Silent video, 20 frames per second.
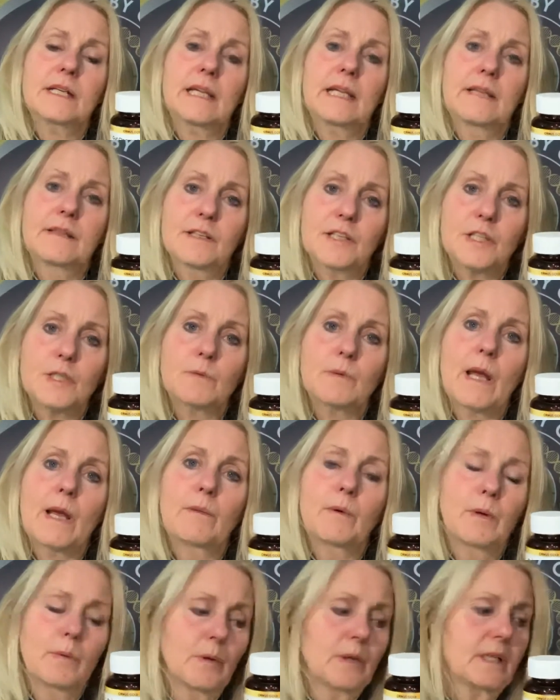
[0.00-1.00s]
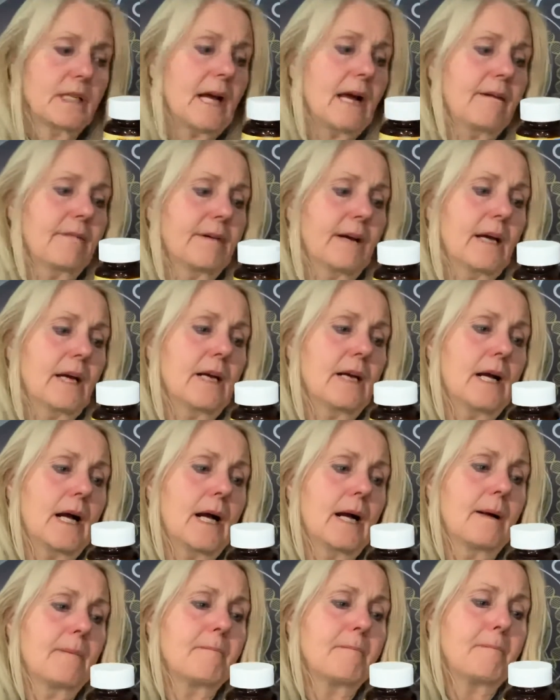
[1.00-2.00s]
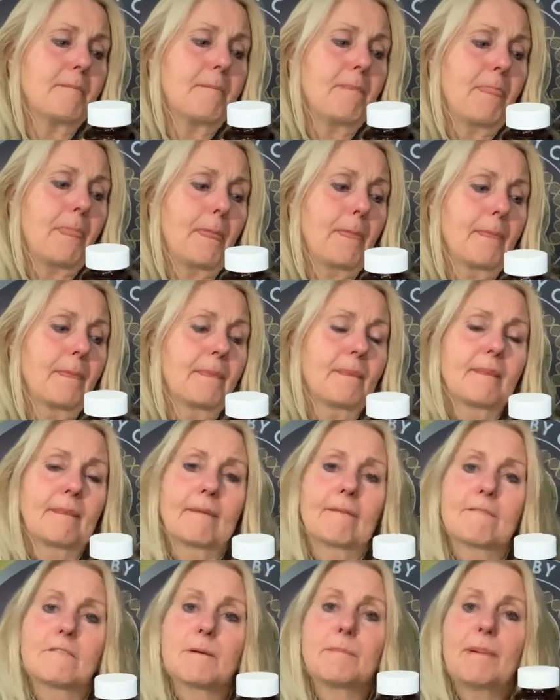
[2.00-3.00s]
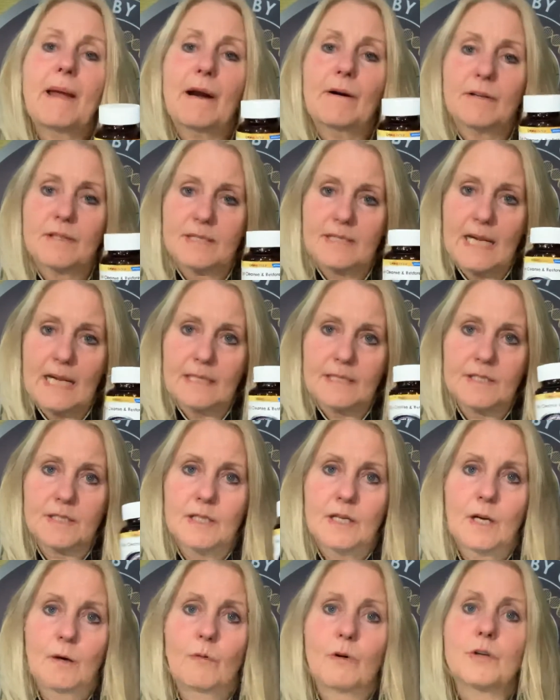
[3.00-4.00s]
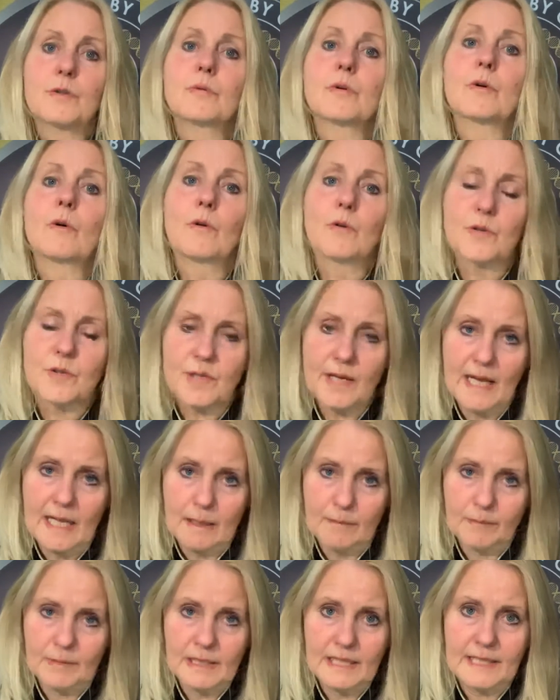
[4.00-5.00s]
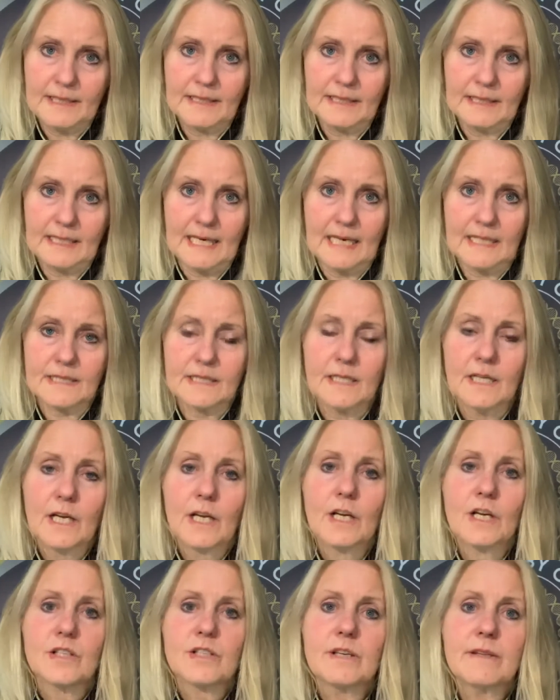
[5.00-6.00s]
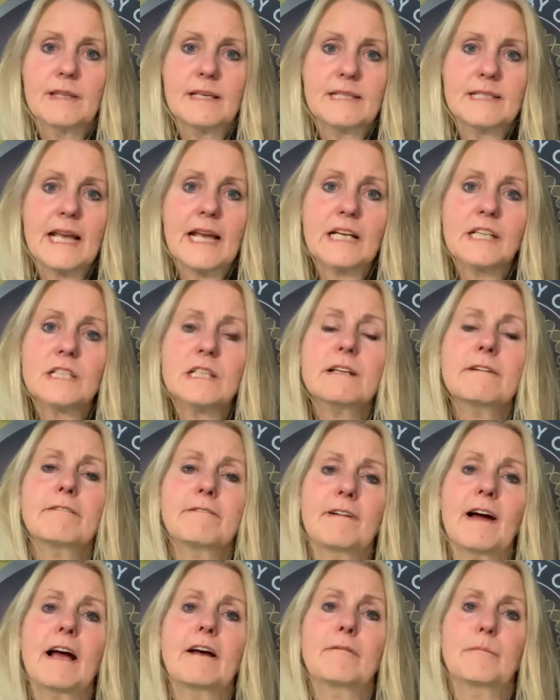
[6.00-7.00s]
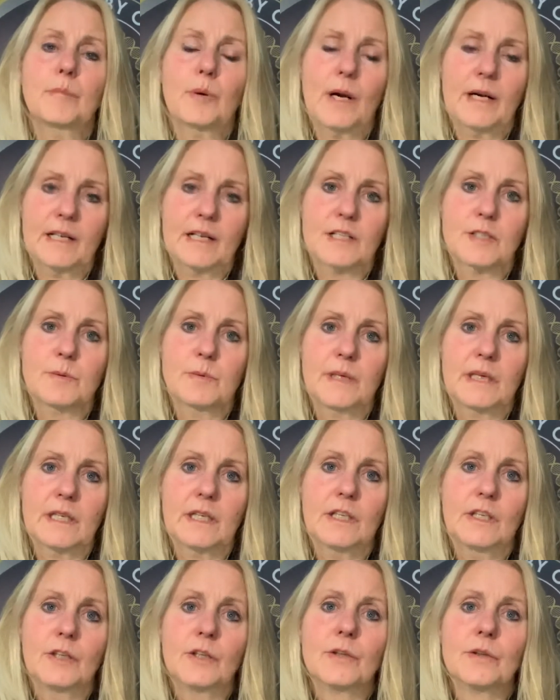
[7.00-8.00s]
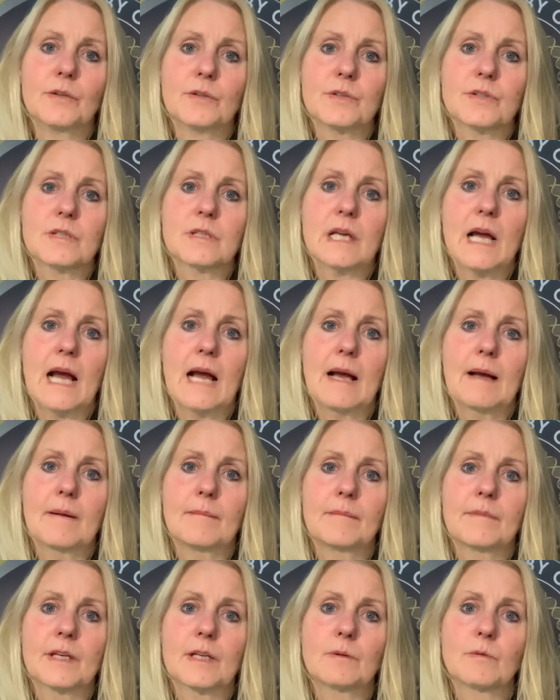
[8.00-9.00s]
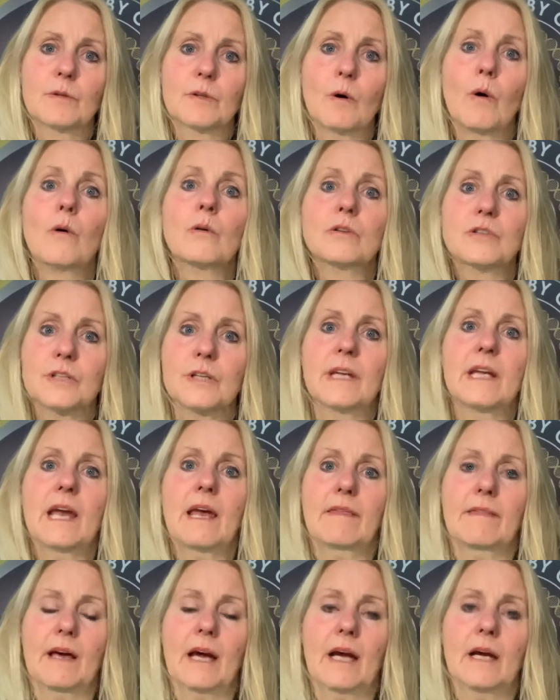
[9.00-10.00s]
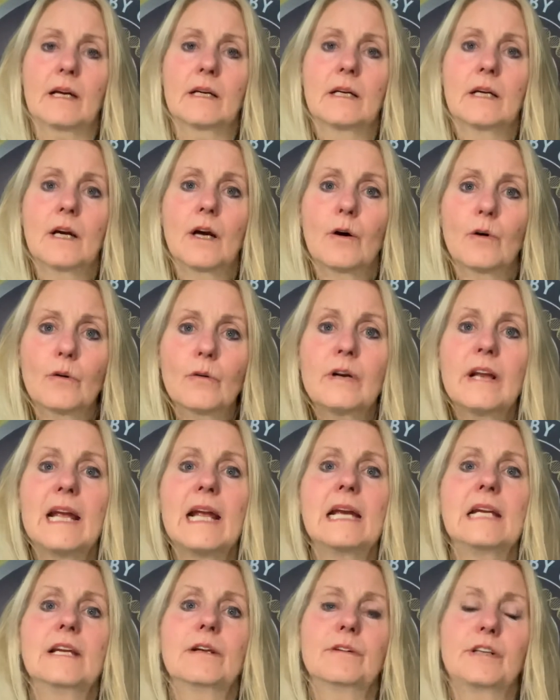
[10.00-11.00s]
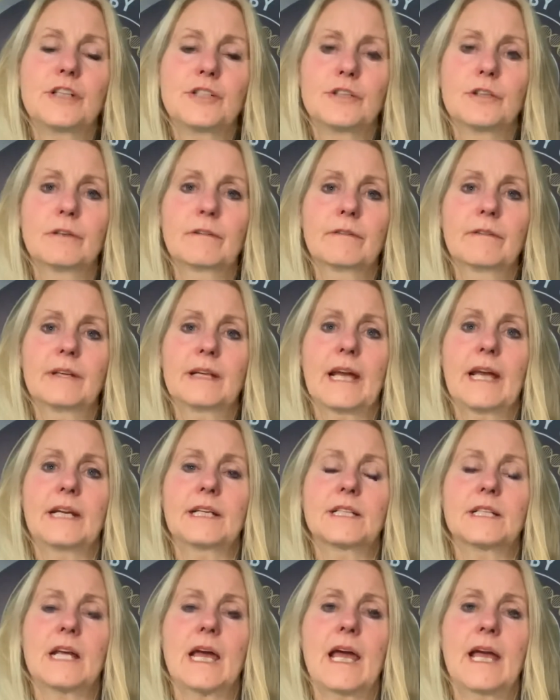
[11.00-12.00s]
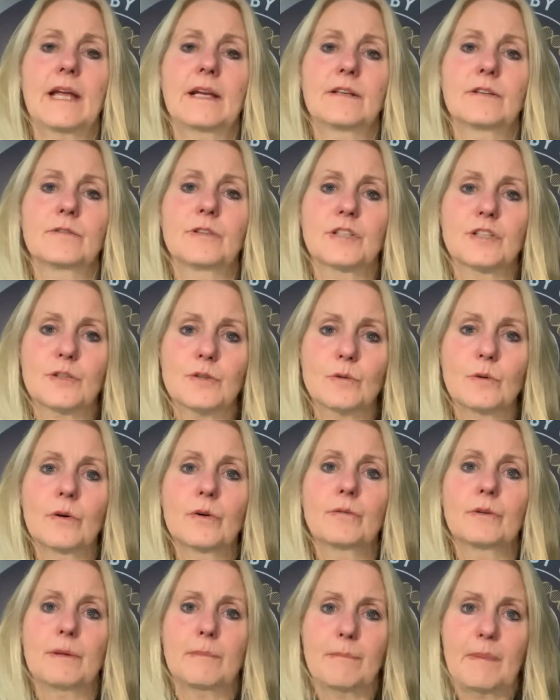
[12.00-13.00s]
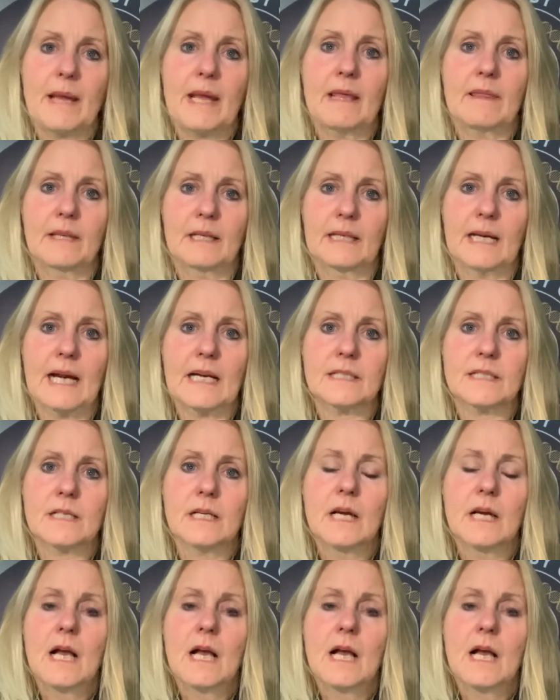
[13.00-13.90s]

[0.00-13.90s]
in this way we would cover the parasites, which would also help clean the gut. So there's actually 5 products we can use that would all together really rejuvenate and restore and repair the gut.